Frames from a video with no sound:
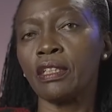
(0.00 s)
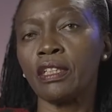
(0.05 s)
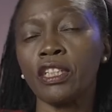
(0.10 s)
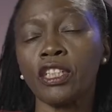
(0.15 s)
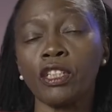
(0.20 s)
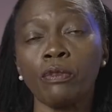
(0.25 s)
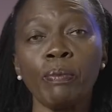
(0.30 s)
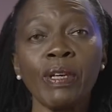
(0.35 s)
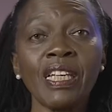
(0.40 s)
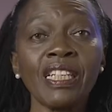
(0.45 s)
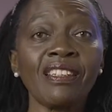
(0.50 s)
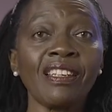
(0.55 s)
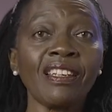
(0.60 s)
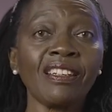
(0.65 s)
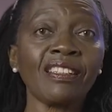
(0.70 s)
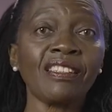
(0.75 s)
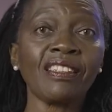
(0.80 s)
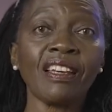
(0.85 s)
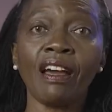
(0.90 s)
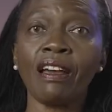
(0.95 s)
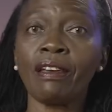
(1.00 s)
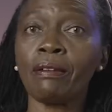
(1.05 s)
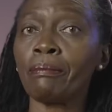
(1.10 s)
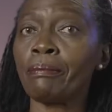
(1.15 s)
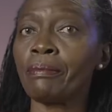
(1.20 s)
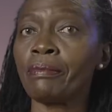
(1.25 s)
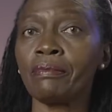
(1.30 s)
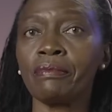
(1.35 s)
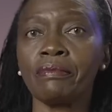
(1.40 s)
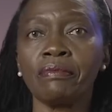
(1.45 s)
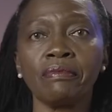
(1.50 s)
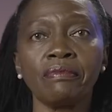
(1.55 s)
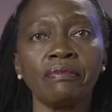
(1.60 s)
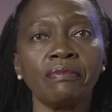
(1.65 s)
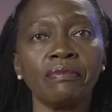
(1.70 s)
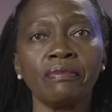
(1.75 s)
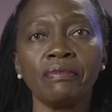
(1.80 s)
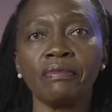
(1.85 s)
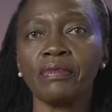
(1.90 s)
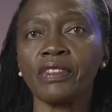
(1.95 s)
It may take time,
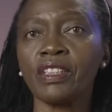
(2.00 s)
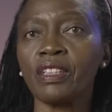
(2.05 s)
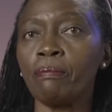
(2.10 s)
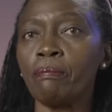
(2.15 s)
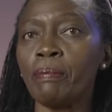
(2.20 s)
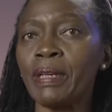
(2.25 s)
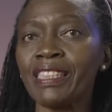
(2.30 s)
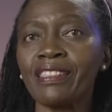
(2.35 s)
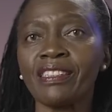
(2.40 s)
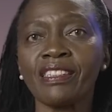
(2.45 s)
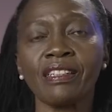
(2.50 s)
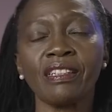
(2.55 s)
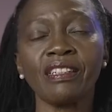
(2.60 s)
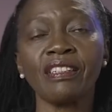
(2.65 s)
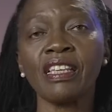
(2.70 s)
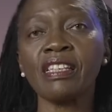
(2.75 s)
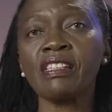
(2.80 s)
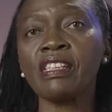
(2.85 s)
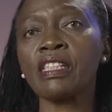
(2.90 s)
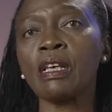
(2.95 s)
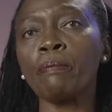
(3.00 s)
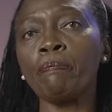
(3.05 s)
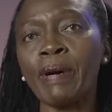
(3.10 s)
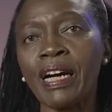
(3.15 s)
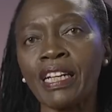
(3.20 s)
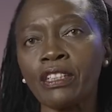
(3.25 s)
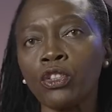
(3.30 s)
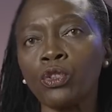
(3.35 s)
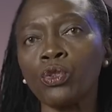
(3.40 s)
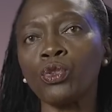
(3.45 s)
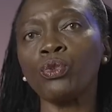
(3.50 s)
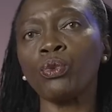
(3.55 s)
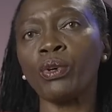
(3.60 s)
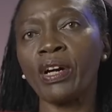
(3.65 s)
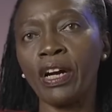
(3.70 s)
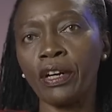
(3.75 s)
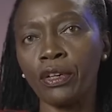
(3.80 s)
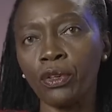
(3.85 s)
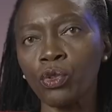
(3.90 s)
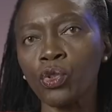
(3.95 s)
but this is a battle you
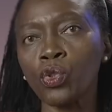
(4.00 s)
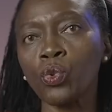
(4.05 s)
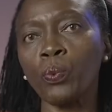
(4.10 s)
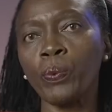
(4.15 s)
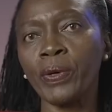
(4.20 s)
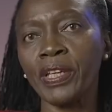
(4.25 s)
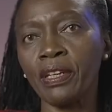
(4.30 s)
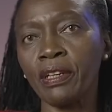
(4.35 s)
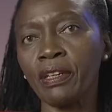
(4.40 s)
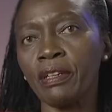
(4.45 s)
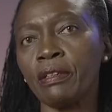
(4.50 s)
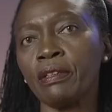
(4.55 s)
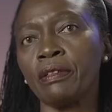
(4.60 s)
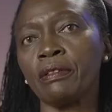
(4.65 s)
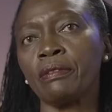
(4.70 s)
cannot win.